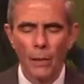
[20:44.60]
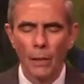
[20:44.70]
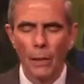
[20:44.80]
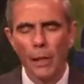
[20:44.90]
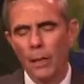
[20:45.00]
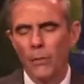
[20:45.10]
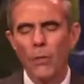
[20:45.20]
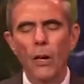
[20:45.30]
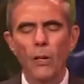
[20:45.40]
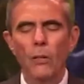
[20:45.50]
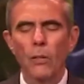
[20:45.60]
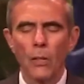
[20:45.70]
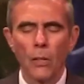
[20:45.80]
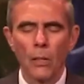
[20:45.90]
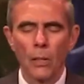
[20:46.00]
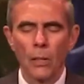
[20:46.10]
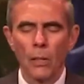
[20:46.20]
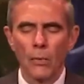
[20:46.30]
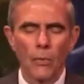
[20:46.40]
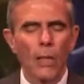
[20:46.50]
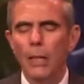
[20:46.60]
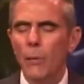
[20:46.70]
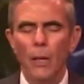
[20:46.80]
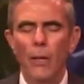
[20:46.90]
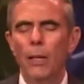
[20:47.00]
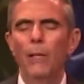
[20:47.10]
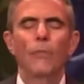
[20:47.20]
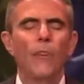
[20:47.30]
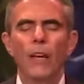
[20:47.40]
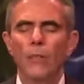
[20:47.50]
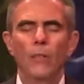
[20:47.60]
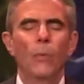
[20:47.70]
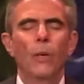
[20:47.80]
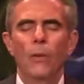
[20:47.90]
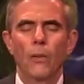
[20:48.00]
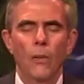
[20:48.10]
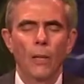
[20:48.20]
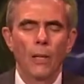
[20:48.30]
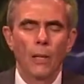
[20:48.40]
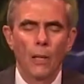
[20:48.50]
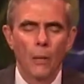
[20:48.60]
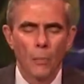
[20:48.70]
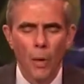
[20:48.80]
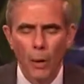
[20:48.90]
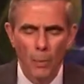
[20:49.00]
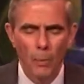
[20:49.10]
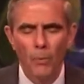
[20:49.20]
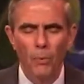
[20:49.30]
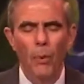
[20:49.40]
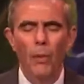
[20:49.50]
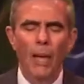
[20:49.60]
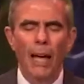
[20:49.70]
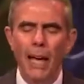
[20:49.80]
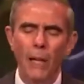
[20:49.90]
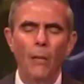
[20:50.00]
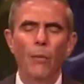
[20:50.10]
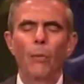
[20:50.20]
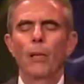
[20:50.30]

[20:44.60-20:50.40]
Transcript: Let us know, for anyone that is faced with problems with health,